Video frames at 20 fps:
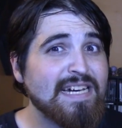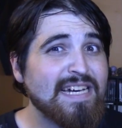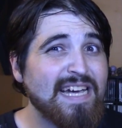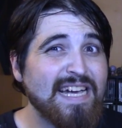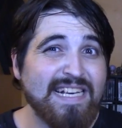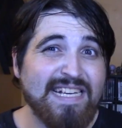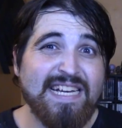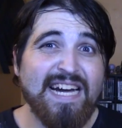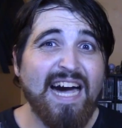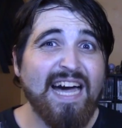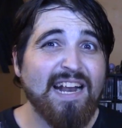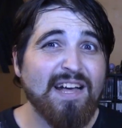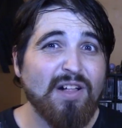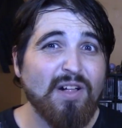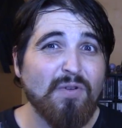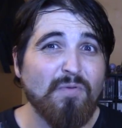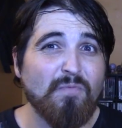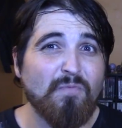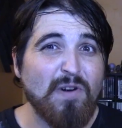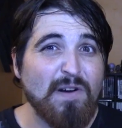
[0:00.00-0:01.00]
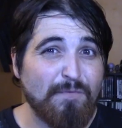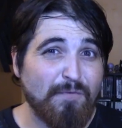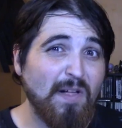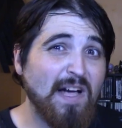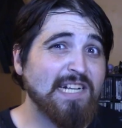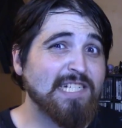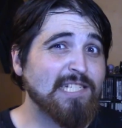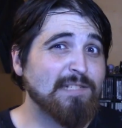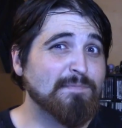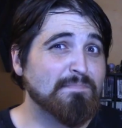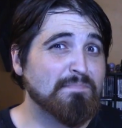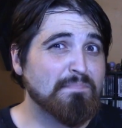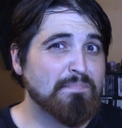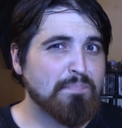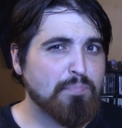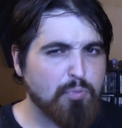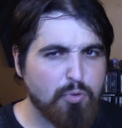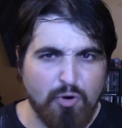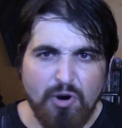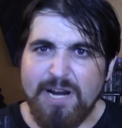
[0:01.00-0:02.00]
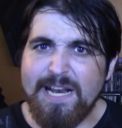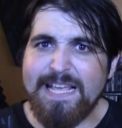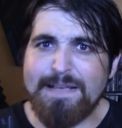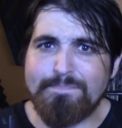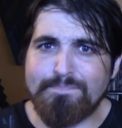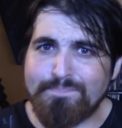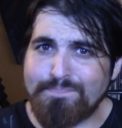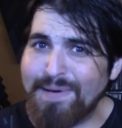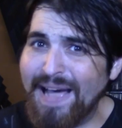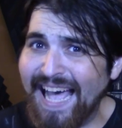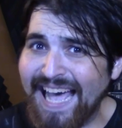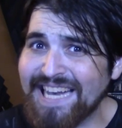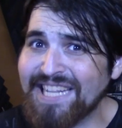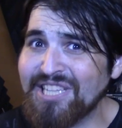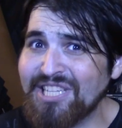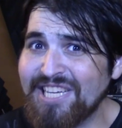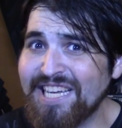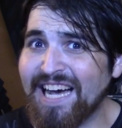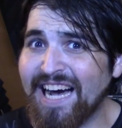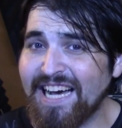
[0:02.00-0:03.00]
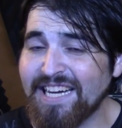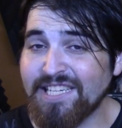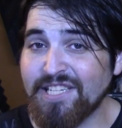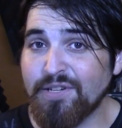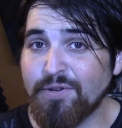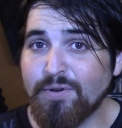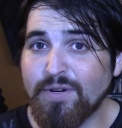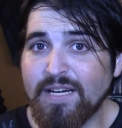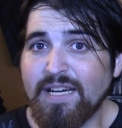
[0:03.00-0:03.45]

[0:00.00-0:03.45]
it kind of reflects pretty badly on you,